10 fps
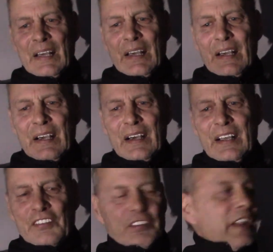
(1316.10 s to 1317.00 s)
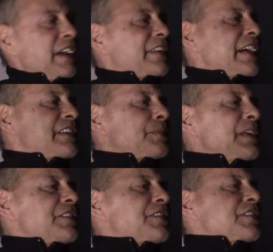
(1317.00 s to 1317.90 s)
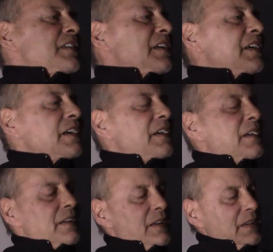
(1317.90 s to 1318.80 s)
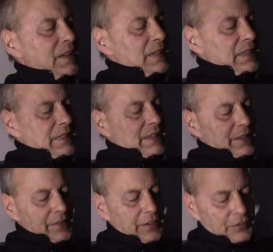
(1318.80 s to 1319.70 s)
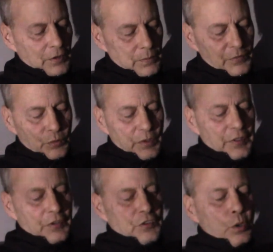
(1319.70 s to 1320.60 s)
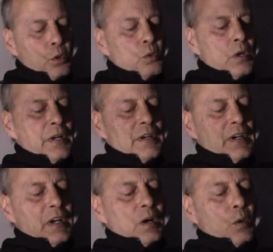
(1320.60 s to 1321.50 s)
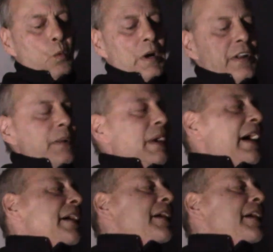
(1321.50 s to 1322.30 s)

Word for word: Uh, sling attachments. This comes with two, one in the back